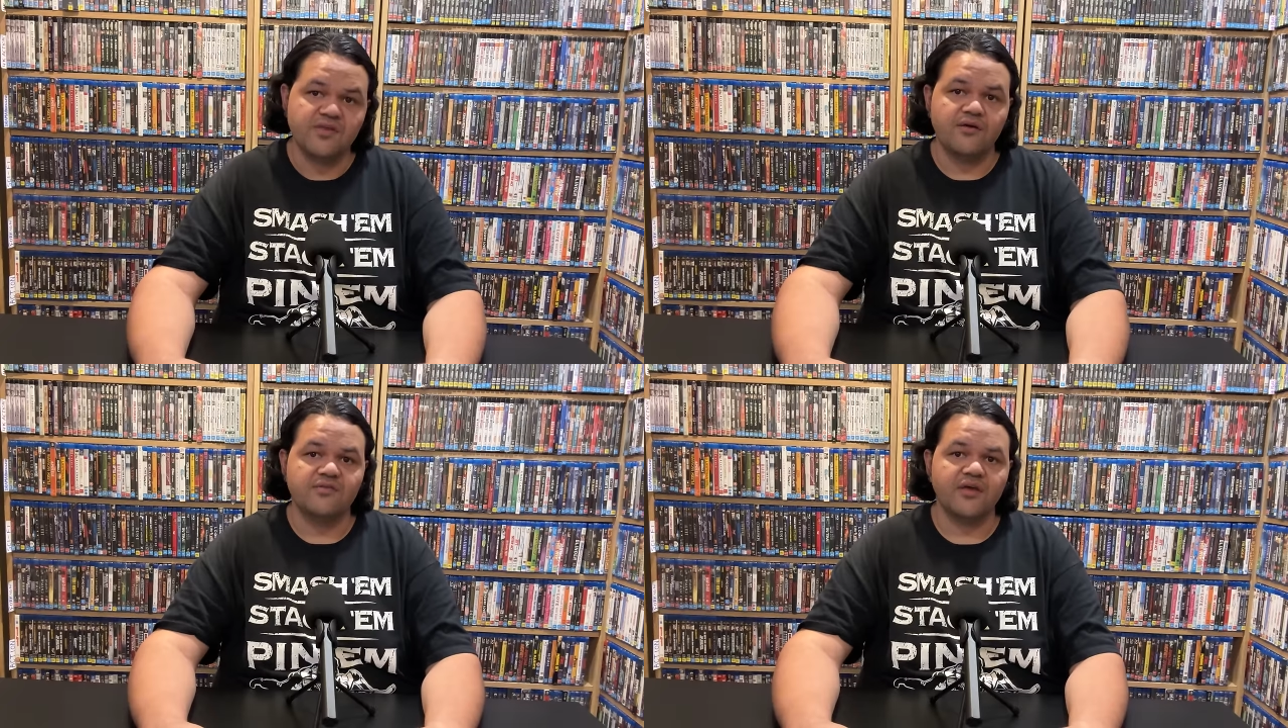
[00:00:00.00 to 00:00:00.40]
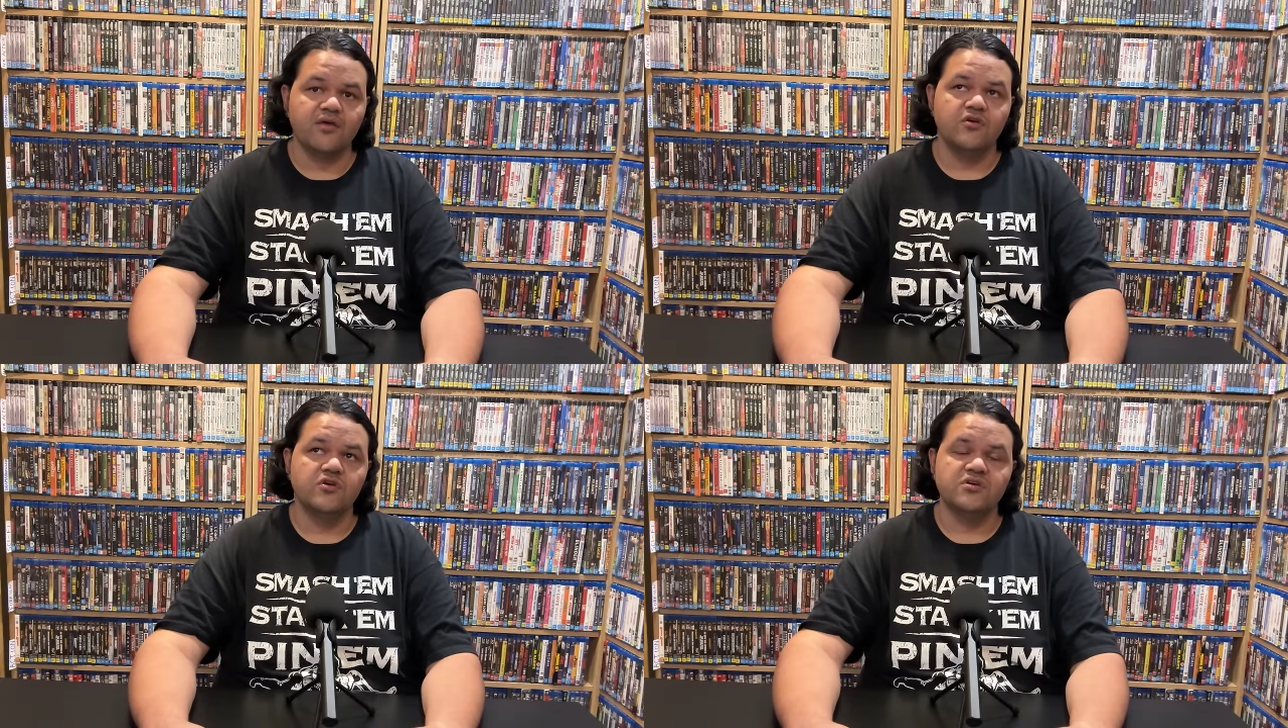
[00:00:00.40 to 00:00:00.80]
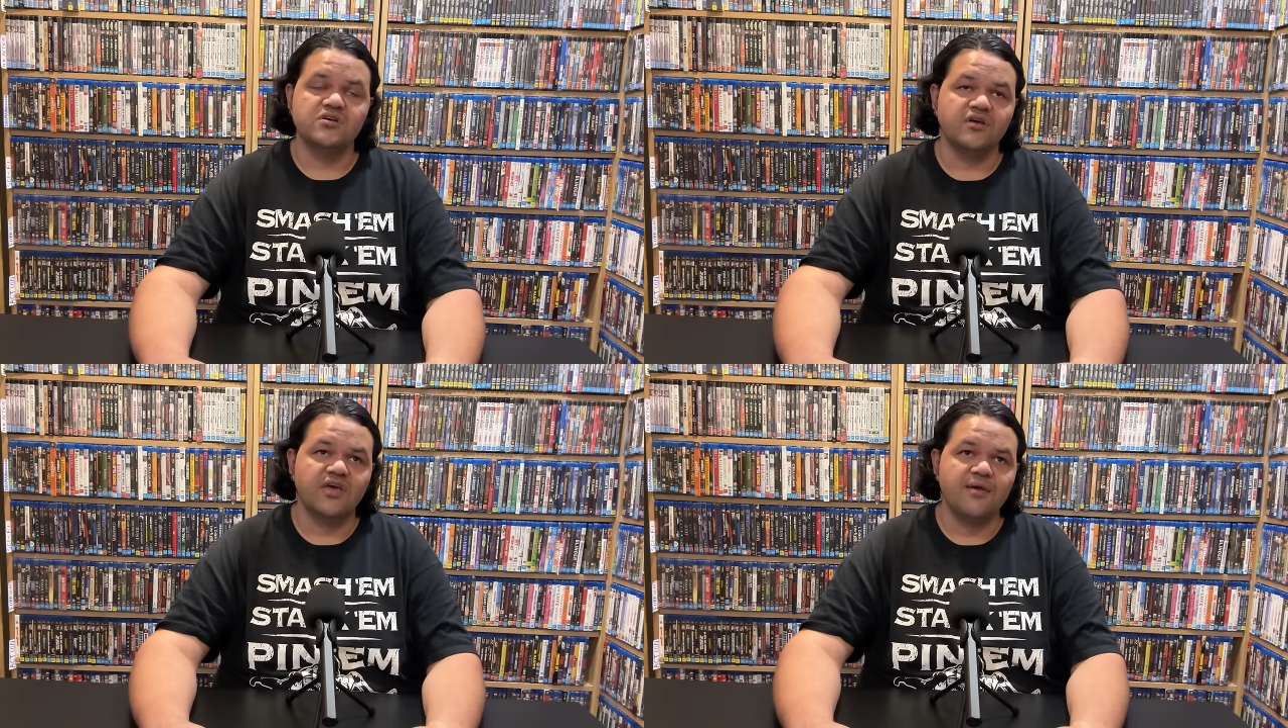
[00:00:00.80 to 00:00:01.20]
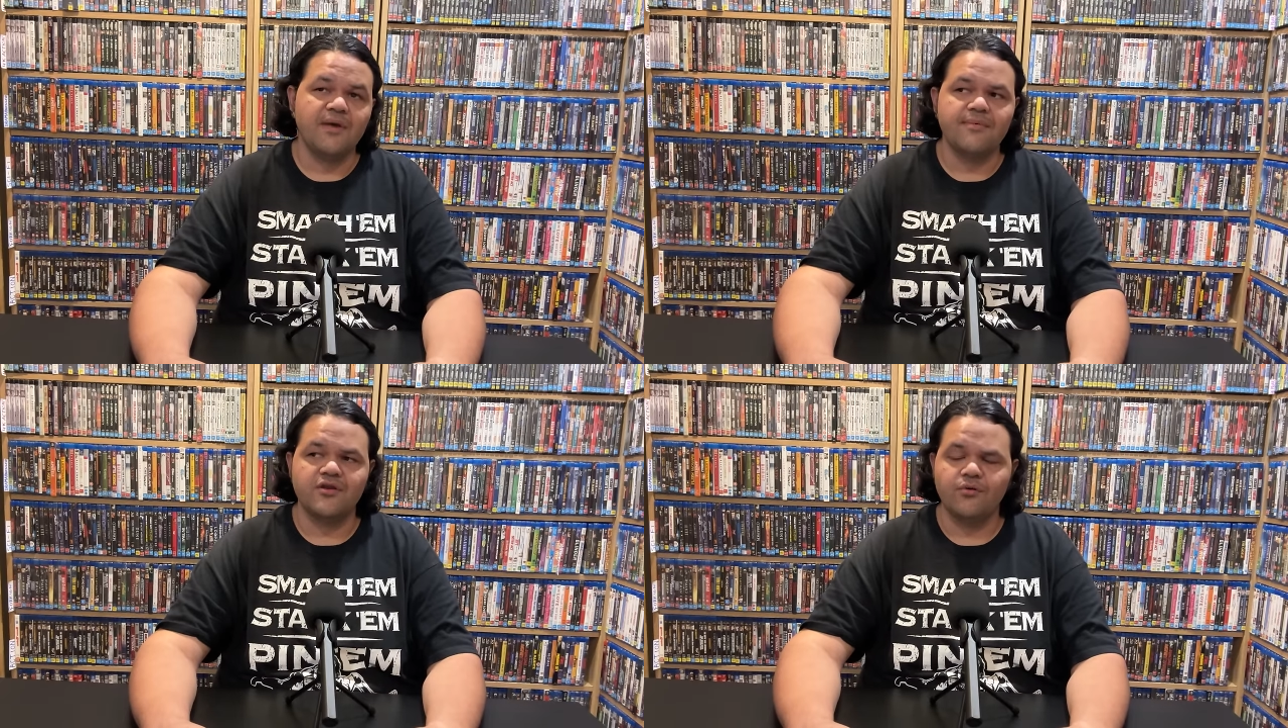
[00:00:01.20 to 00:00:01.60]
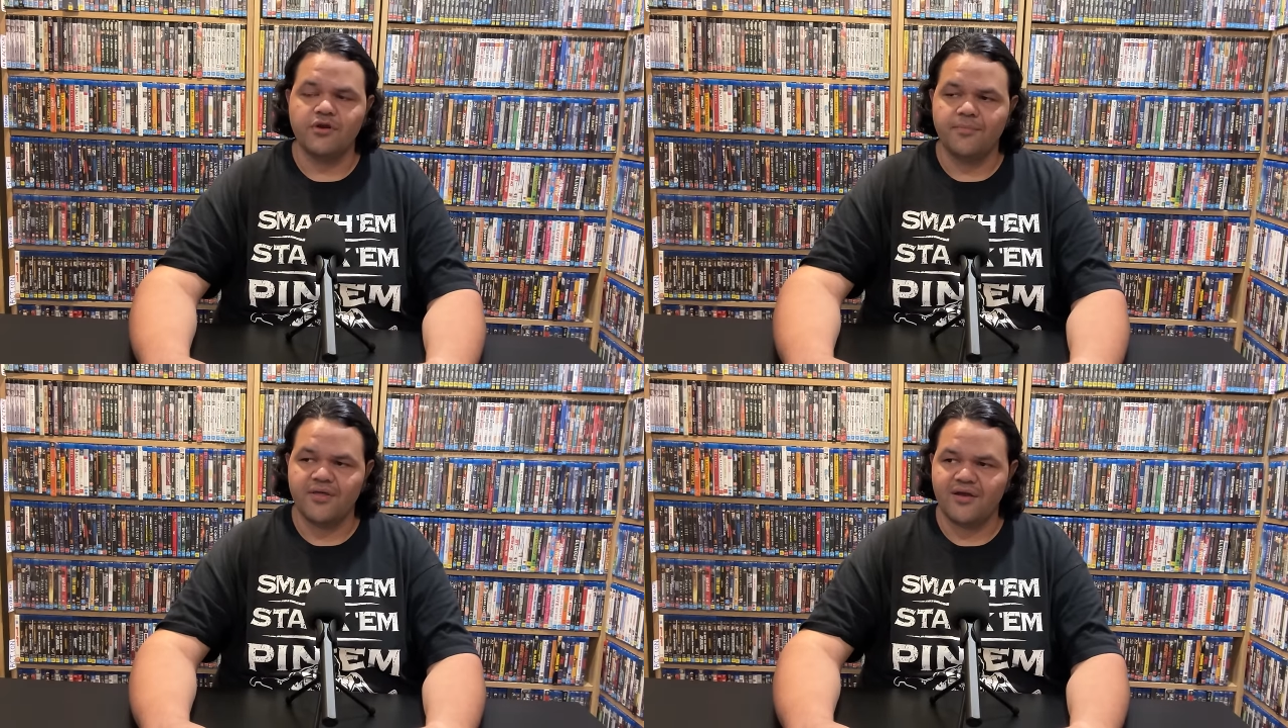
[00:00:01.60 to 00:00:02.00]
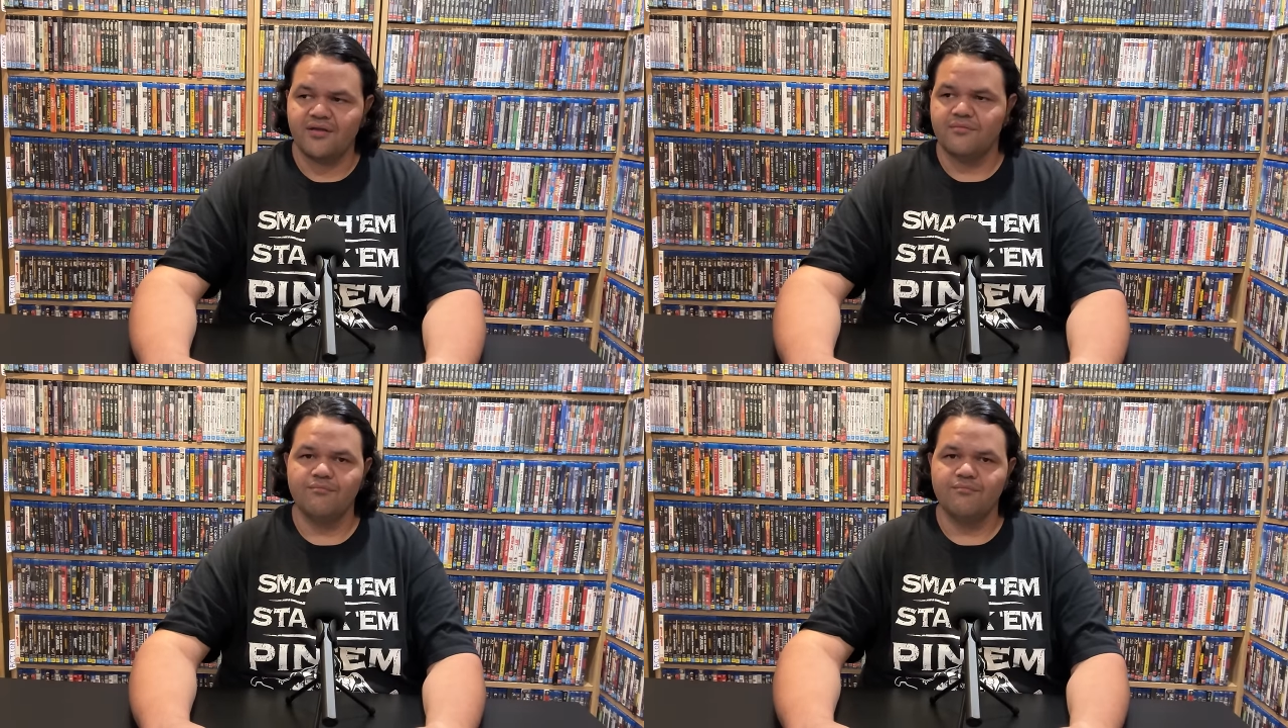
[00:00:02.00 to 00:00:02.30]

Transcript: and I was like, oh, okay, maybe I don't want to buy that,